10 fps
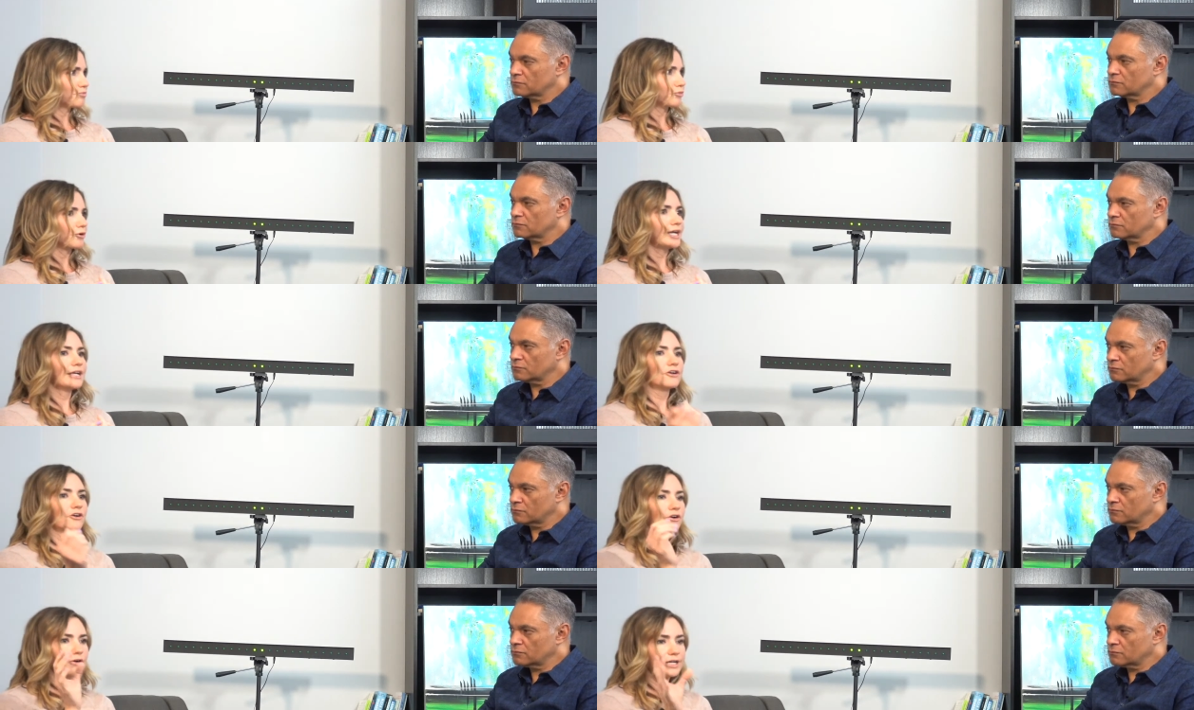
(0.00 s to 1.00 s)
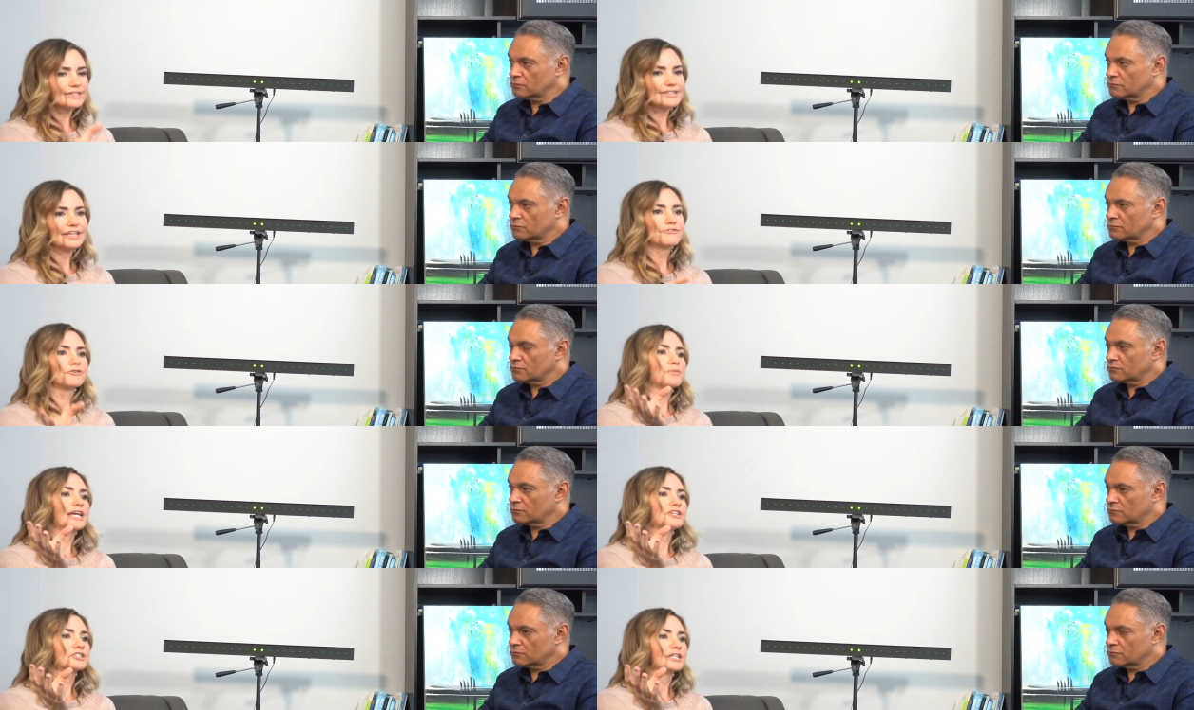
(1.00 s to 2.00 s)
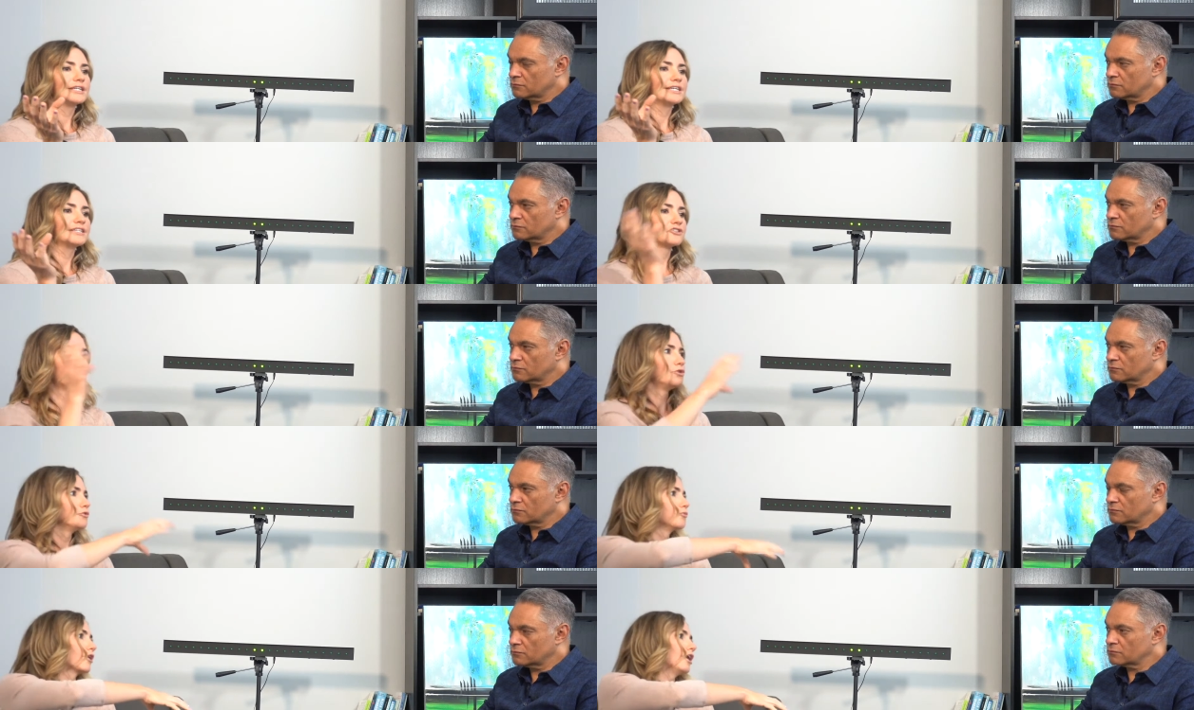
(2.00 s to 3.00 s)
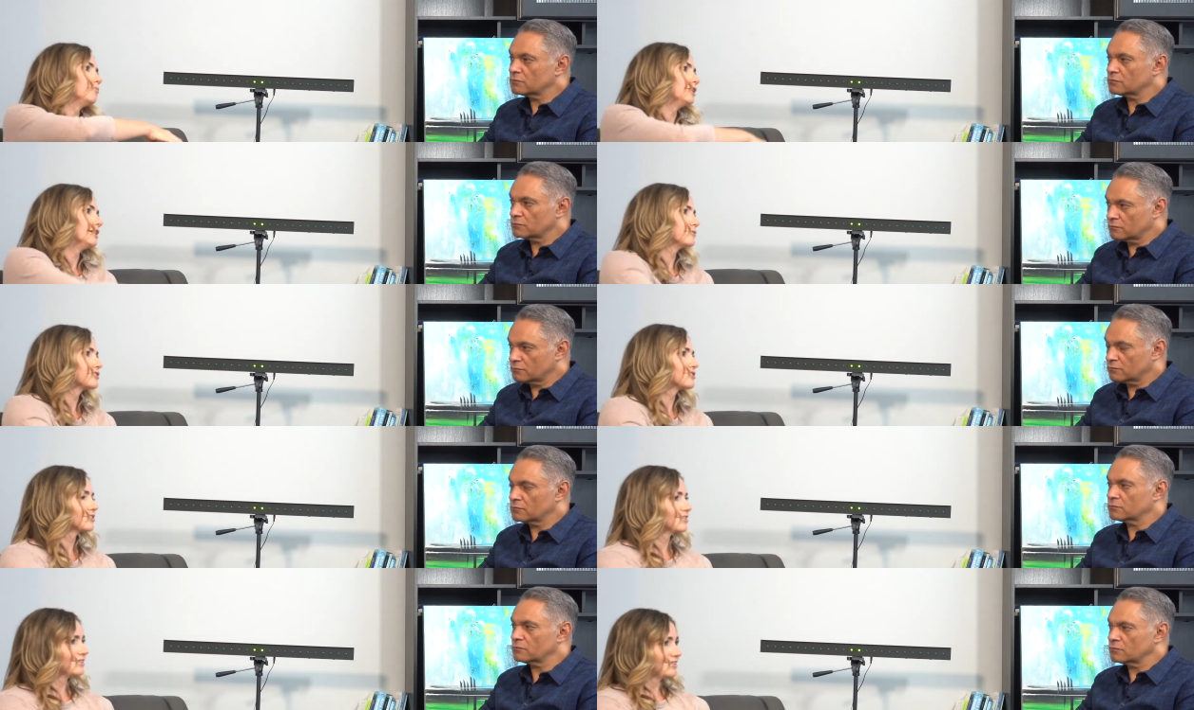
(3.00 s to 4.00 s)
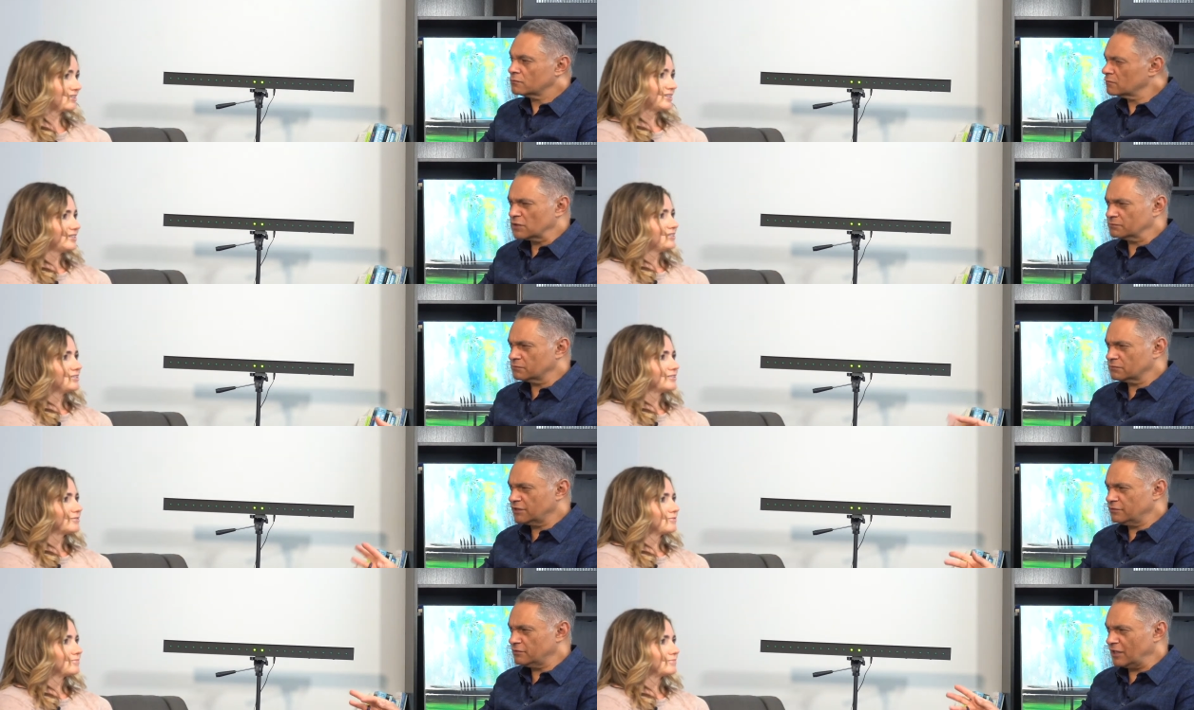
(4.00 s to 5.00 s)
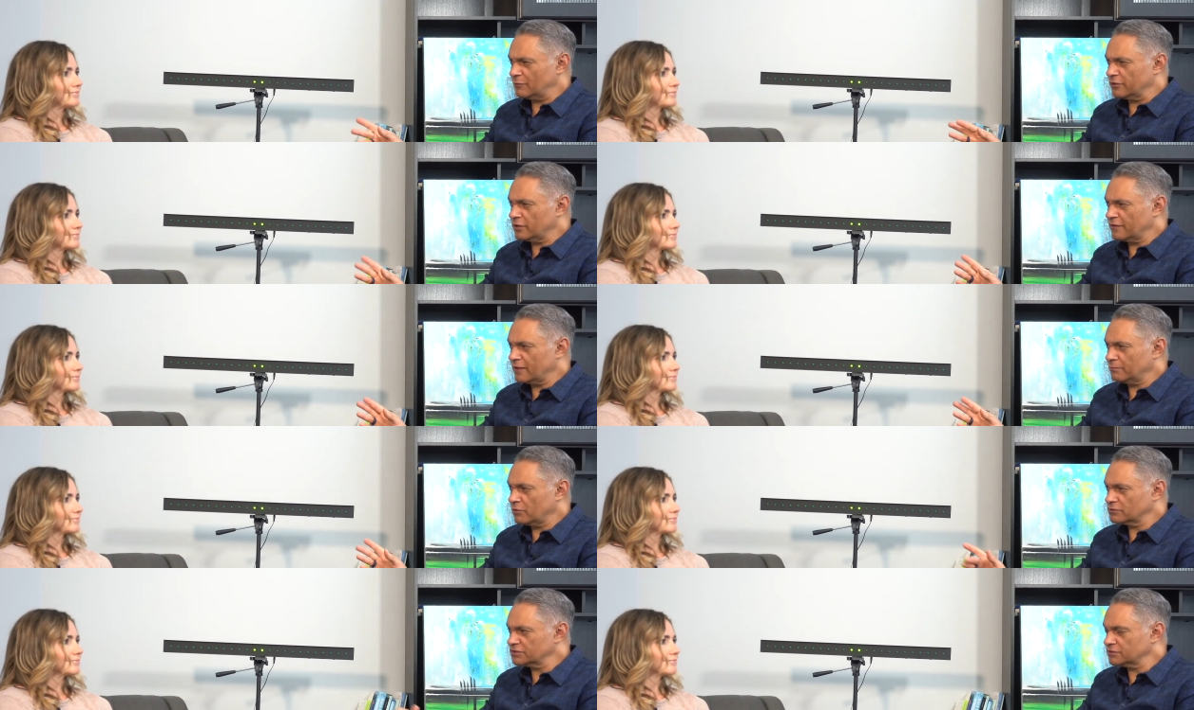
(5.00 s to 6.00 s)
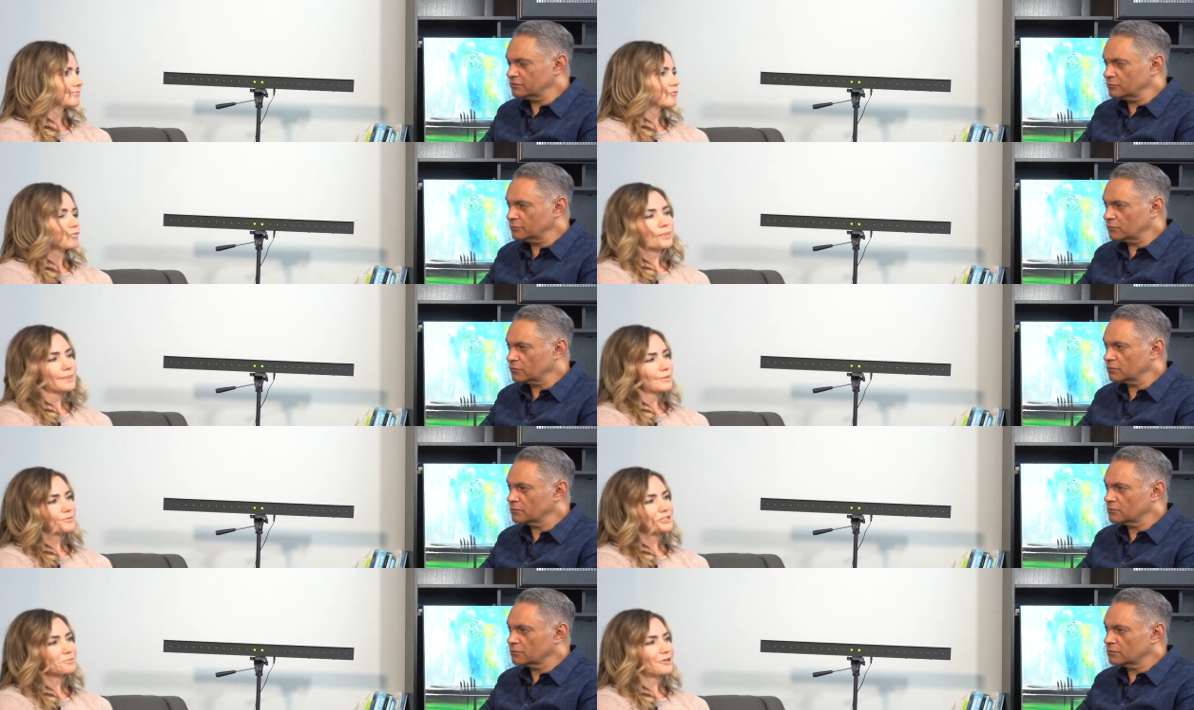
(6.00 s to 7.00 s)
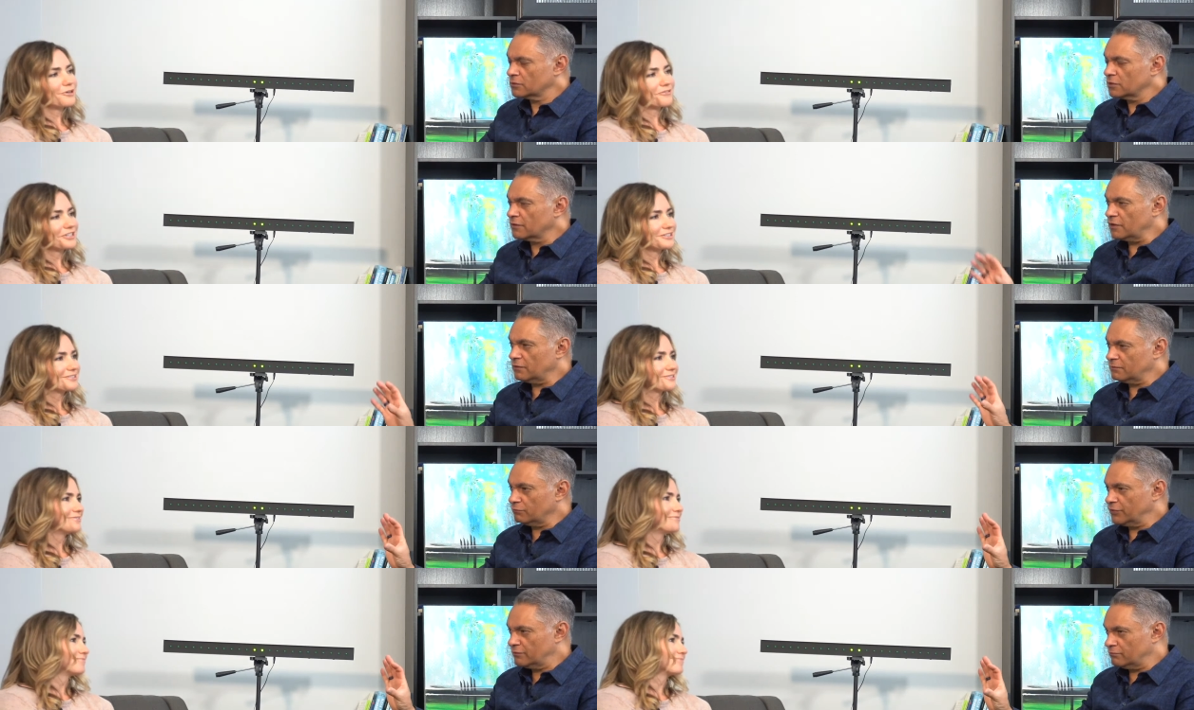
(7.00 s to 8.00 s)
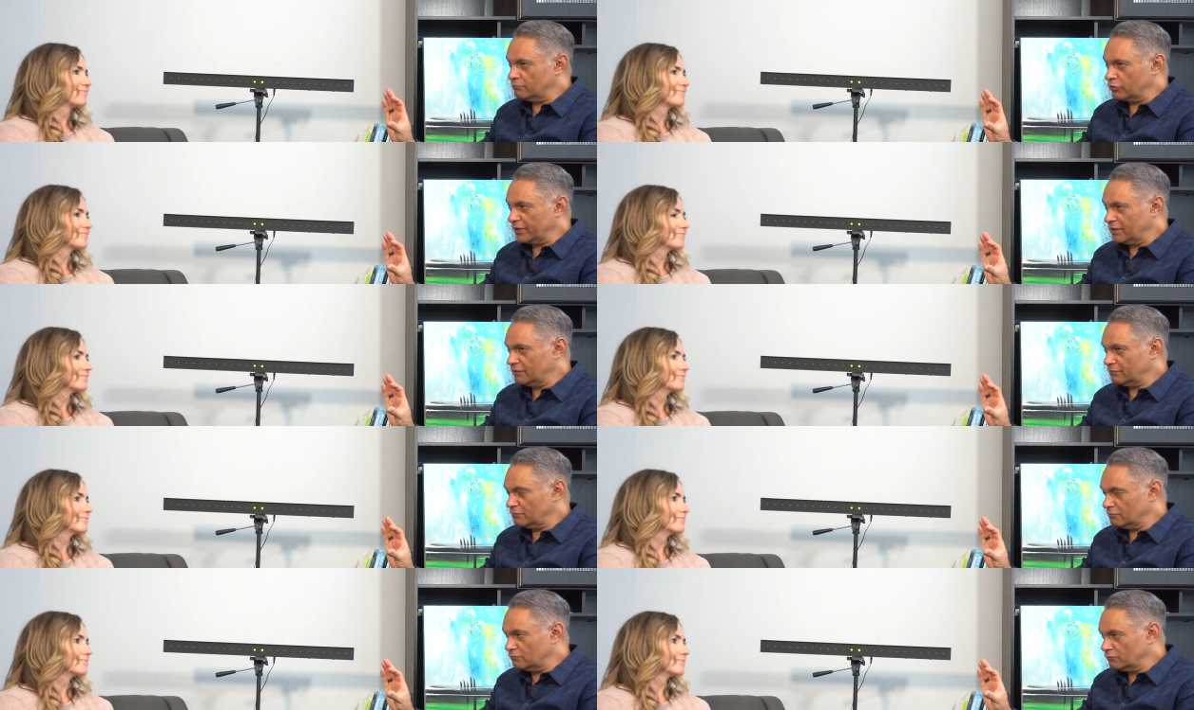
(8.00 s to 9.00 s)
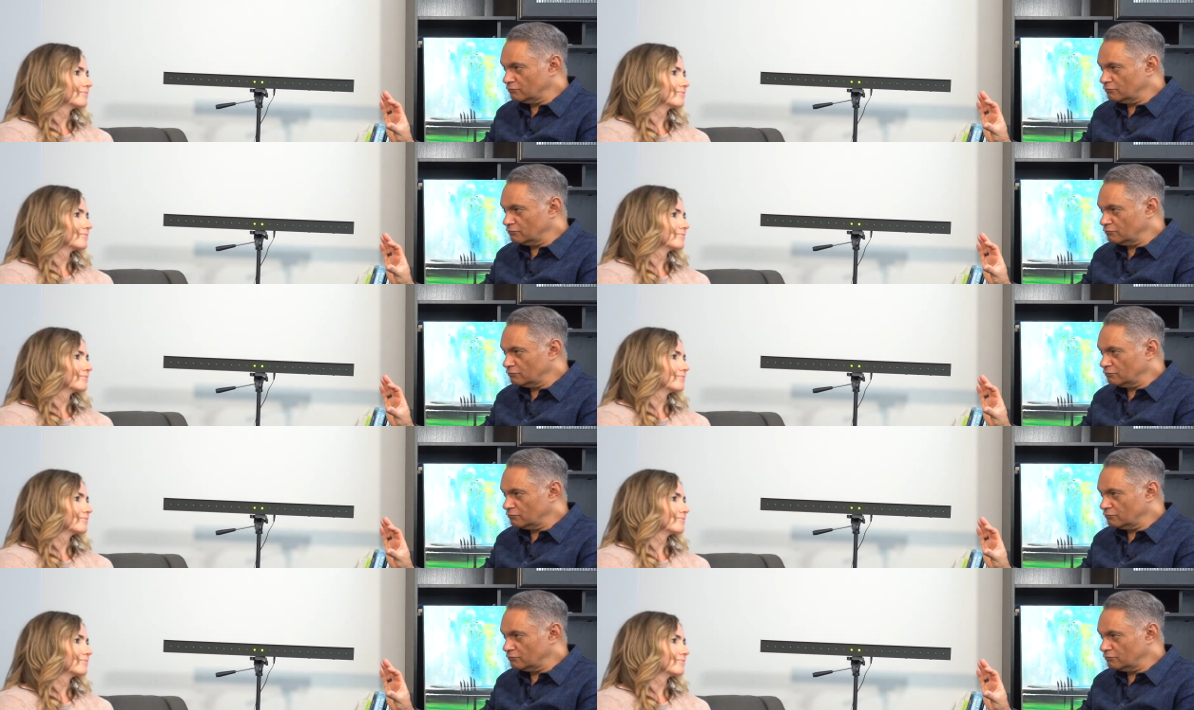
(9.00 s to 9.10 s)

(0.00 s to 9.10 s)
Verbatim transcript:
Speaker 1: and bring current information into old problems.
Speaker 2: Can you elaborate on that part just a little bit more? Which part of it? The the bringing